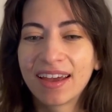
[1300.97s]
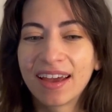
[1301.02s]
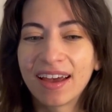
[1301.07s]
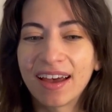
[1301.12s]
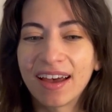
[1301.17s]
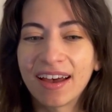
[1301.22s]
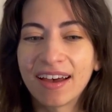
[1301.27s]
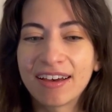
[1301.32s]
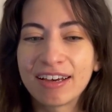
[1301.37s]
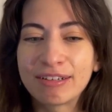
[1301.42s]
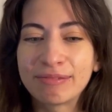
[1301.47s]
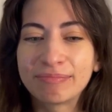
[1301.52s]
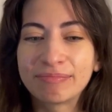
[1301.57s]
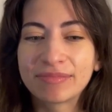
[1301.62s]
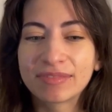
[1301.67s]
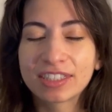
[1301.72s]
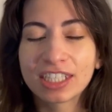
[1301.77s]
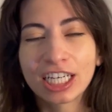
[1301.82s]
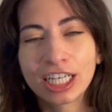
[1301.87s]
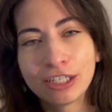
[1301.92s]

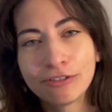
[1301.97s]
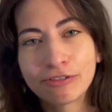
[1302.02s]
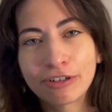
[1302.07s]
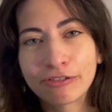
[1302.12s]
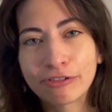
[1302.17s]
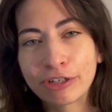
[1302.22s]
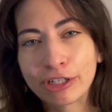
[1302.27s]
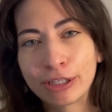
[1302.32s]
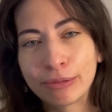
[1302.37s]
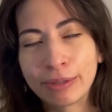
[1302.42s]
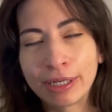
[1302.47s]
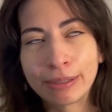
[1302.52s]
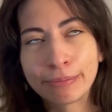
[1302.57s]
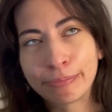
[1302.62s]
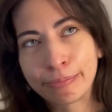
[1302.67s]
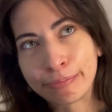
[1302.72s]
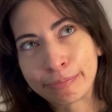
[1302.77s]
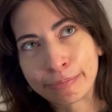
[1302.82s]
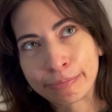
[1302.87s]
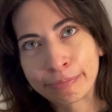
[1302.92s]
If I feel a bit
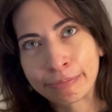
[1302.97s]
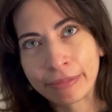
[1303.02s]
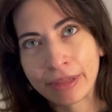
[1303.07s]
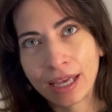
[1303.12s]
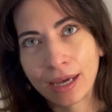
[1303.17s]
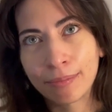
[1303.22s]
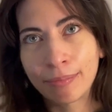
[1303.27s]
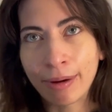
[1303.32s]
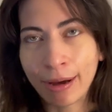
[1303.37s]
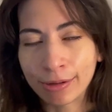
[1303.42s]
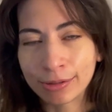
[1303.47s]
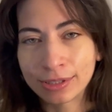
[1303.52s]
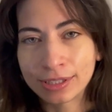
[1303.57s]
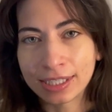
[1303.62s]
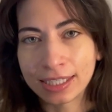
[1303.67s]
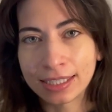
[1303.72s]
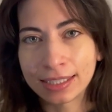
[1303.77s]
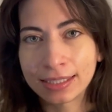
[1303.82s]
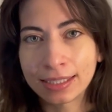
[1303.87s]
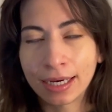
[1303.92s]
about
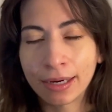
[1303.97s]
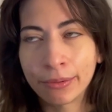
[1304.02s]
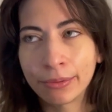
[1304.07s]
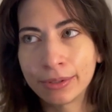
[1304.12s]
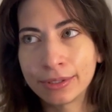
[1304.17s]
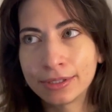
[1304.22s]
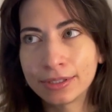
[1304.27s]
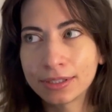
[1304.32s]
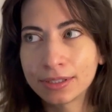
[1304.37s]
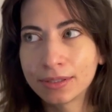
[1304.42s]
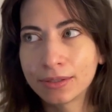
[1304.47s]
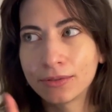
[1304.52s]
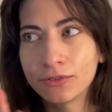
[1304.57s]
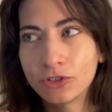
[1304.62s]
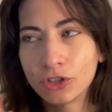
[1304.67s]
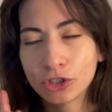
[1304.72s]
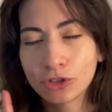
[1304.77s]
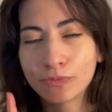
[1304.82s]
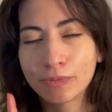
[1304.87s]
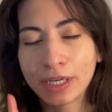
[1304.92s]
it, I would
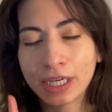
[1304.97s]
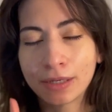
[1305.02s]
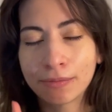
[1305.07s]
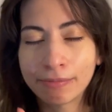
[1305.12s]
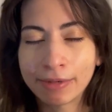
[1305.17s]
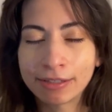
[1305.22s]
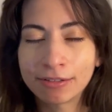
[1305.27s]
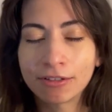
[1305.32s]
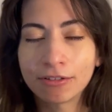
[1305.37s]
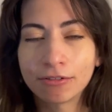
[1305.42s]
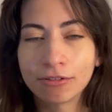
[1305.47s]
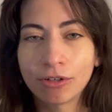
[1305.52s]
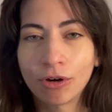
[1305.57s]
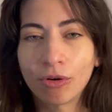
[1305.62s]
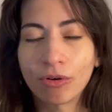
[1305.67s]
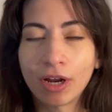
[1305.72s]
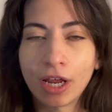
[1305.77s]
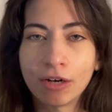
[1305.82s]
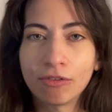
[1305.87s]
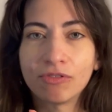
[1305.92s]
just make a mental
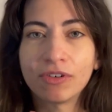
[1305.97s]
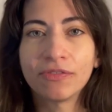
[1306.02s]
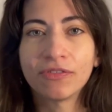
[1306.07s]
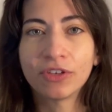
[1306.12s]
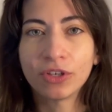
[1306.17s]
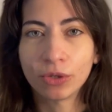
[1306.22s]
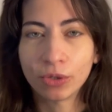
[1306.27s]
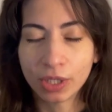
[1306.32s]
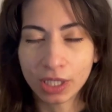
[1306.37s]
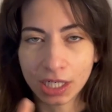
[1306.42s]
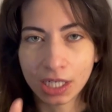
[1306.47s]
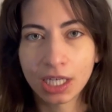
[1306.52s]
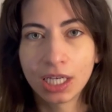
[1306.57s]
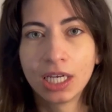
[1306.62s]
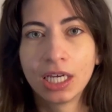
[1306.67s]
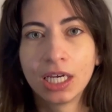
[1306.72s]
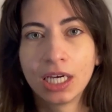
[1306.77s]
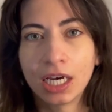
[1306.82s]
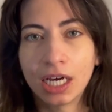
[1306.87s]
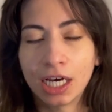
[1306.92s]
note and review it
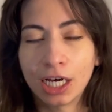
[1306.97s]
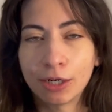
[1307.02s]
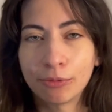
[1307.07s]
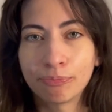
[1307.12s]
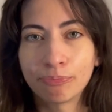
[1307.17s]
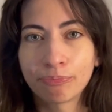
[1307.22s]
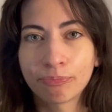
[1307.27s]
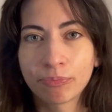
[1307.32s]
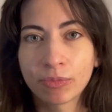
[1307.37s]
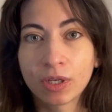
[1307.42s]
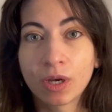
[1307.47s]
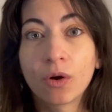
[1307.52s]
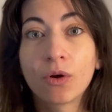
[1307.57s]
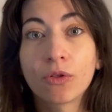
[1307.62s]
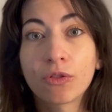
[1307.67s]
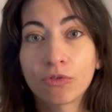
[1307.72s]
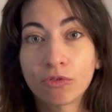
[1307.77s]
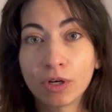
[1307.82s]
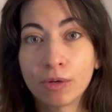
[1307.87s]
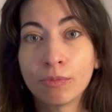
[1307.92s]

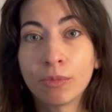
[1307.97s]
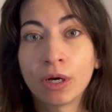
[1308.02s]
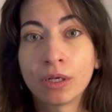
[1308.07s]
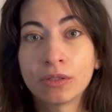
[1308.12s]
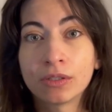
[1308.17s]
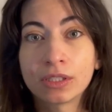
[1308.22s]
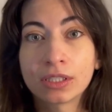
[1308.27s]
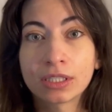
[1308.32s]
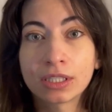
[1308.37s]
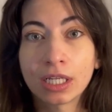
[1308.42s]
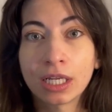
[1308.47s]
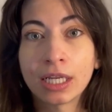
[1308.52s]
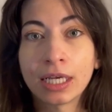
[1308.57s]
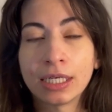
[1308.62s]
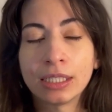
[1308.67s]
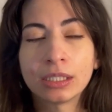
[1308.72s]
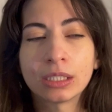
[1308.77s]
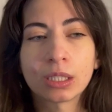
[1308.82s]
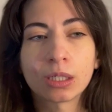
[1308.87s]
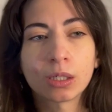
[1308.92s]
3 months
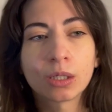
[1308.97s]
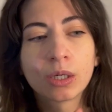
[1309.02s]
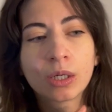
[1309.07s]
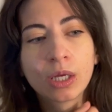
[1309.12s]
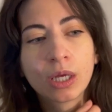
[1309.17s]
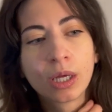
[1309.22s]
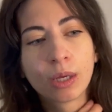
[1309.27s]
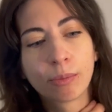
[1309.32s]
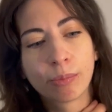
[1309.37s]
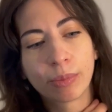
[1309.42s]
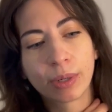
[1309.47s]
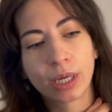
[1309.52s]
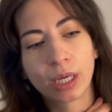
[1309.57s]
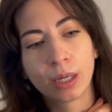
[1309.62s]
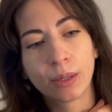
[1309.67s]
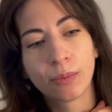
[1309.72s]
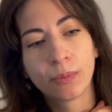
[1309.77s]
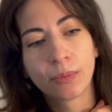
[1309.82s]
later. But